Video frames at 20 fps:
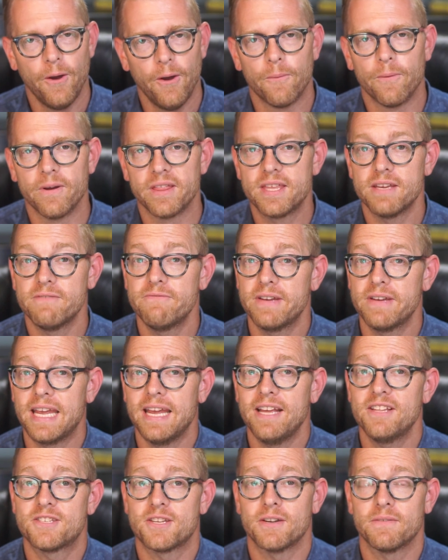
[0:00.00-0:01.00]
With
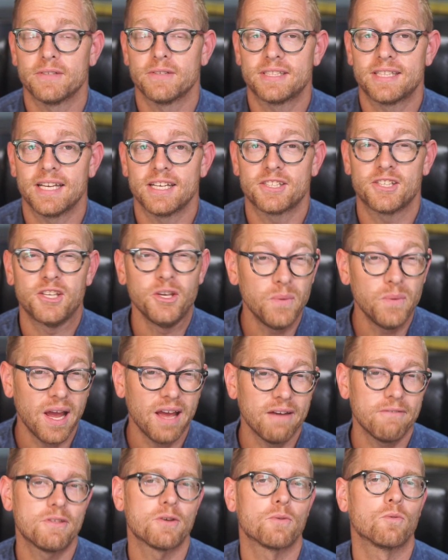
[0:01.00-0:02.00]
InvGate Service Desk, you
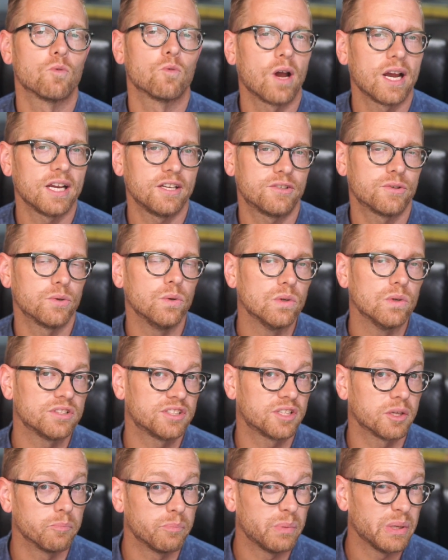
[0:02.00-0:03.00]
have the right tools
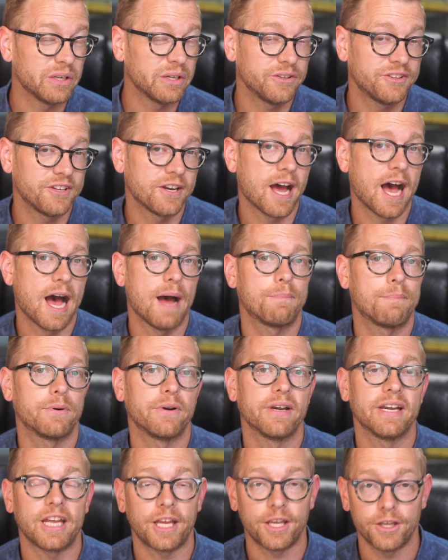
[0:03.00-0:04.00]
to build and
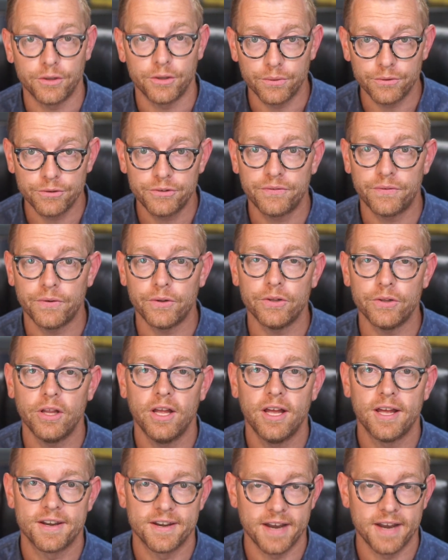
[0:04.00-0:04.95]
operate a useful